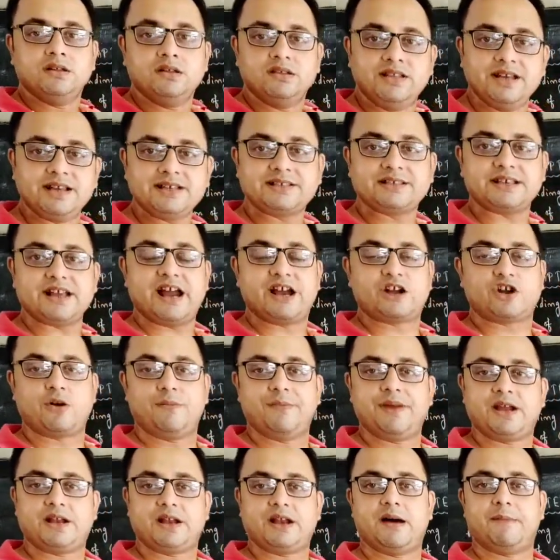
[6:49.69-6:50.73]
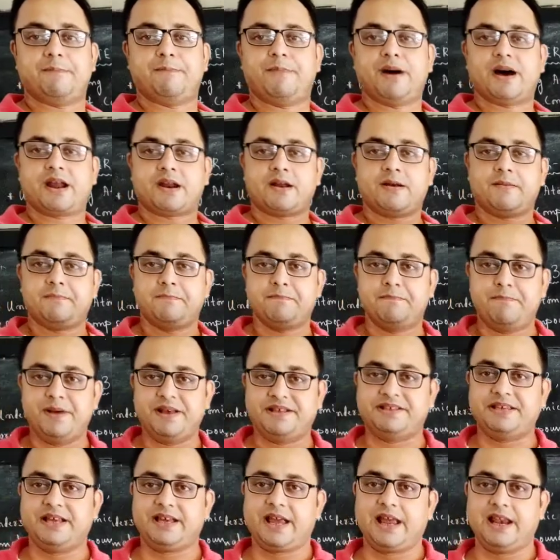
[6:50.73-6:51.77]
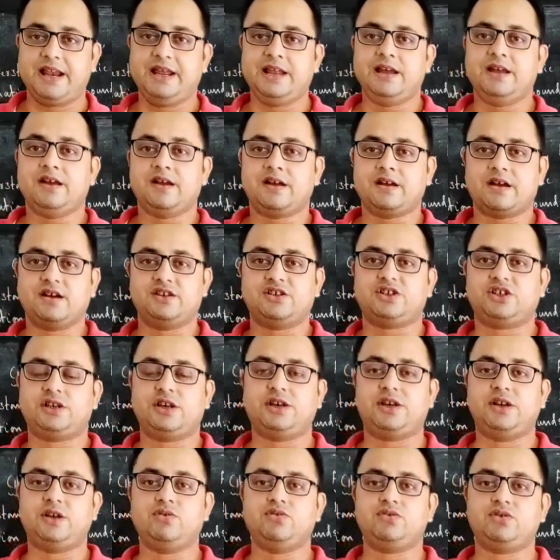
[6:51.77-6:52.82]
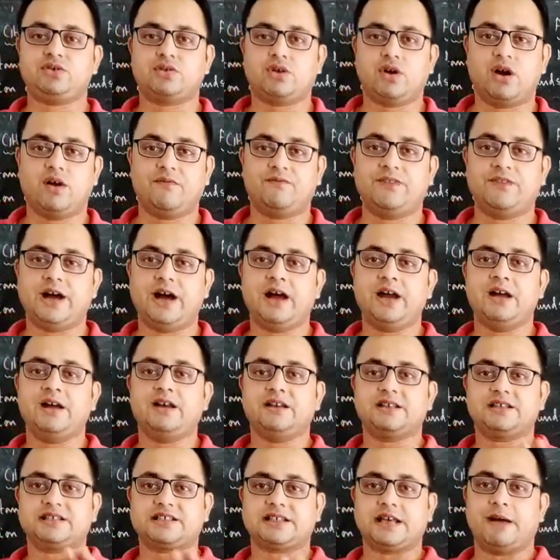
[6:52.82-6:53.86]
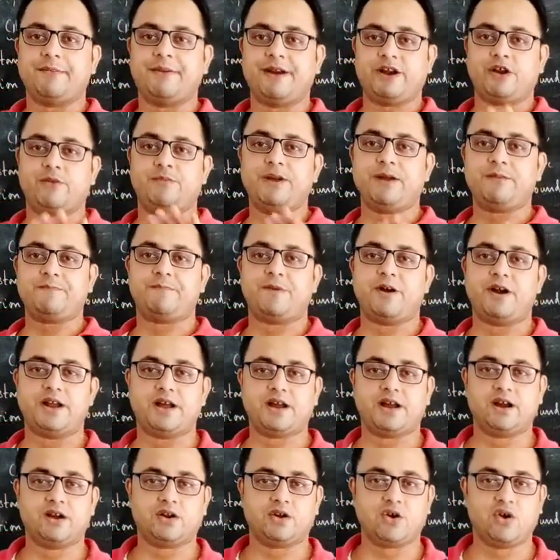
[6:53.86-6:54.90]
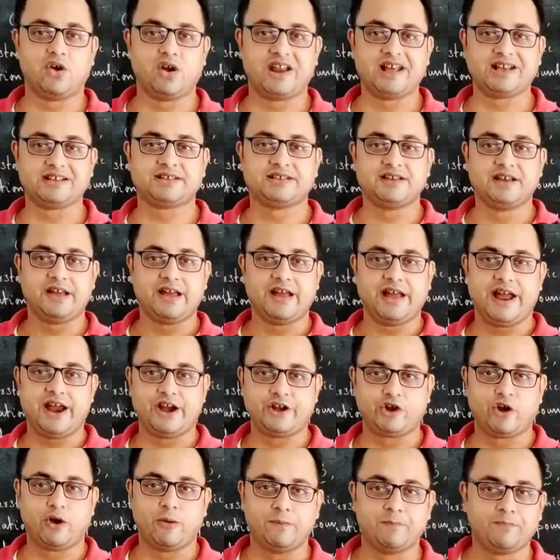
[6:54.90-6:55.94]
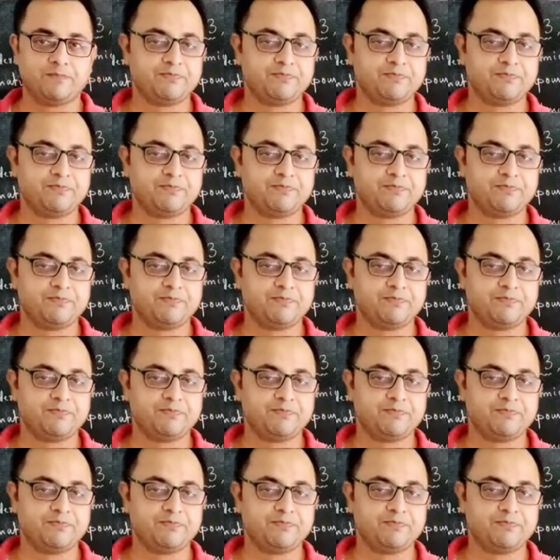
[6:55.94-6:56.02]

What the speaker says: This atomic number basically constitutes of the subatomic particle called as atom.